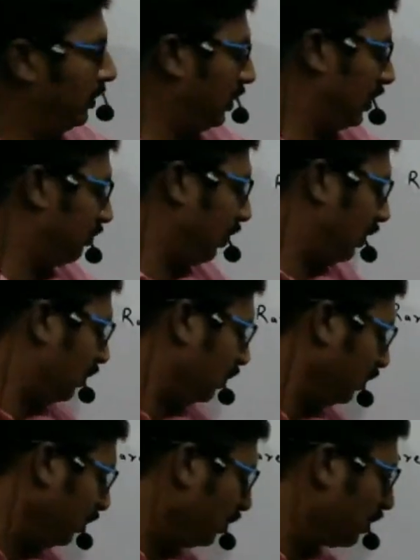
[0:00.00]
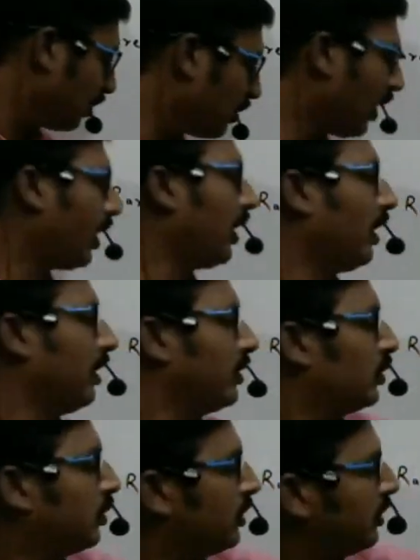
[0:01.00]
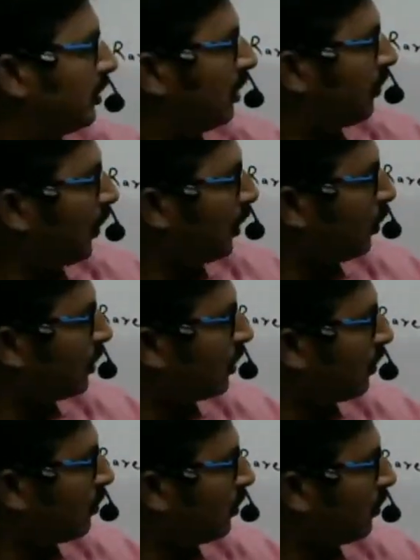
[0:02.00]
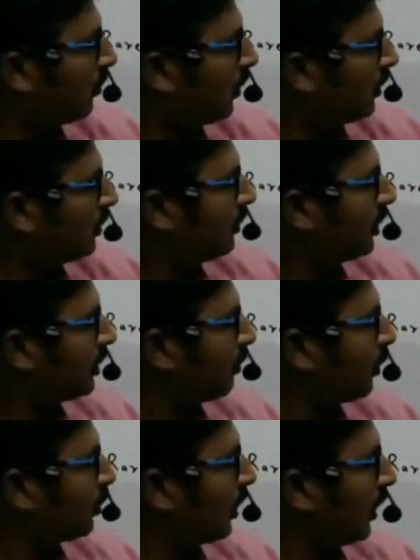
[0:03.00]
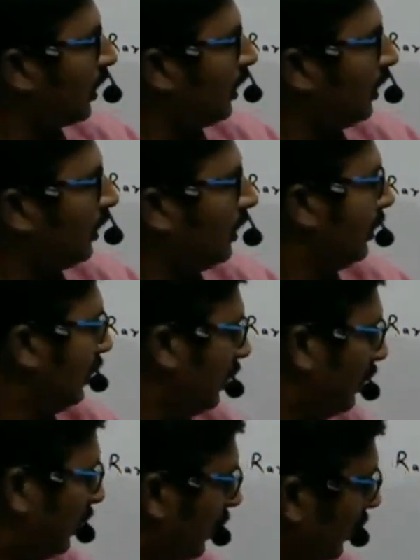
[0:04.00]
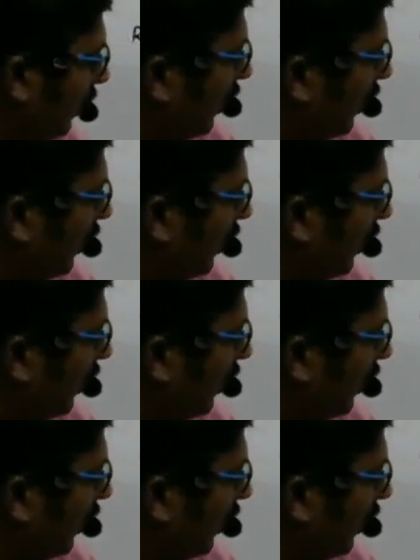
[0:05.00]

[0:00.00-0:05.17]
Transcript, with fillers: with respect to second so this is refractive index of first with respect to second in